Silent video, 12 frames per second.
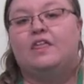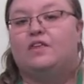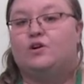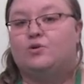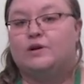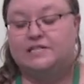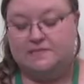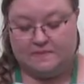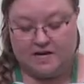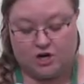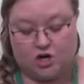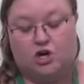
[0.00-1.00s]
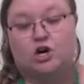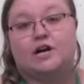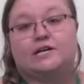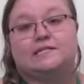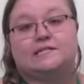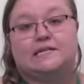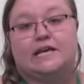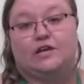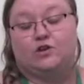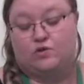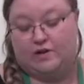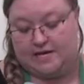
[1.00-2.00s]
the crispier crust
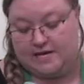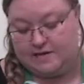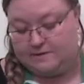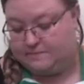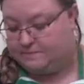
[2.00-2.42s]
that you'll get.